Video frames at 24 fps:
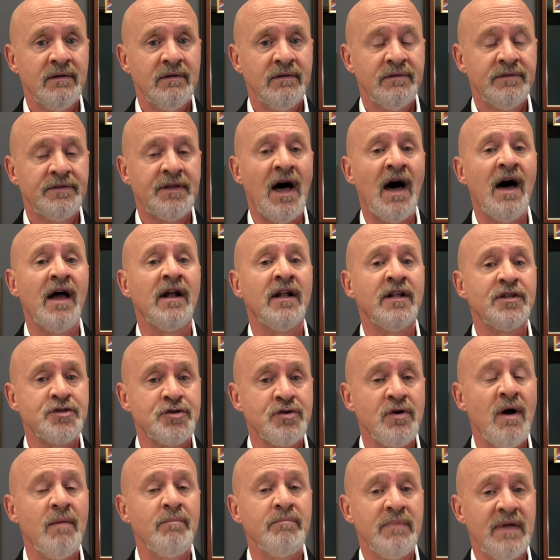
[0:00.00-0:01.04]
Donald
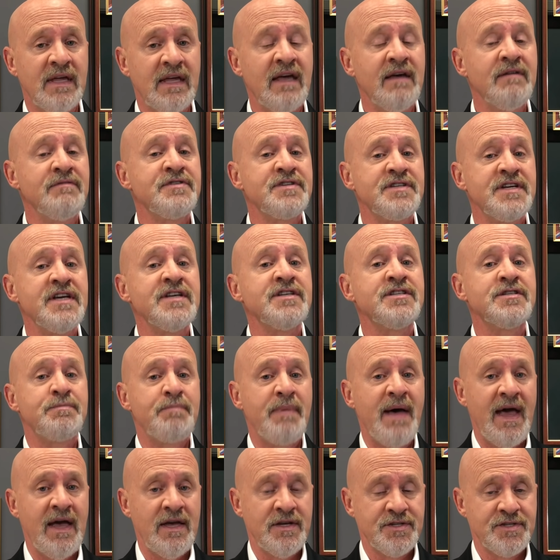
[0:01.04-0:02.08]
Trump gives his
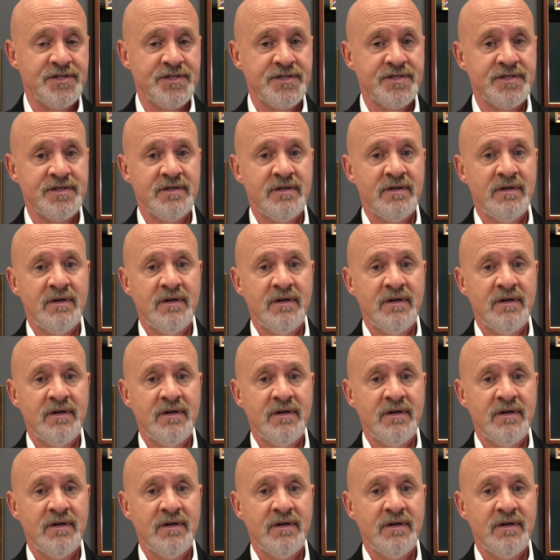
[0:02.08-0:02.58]
base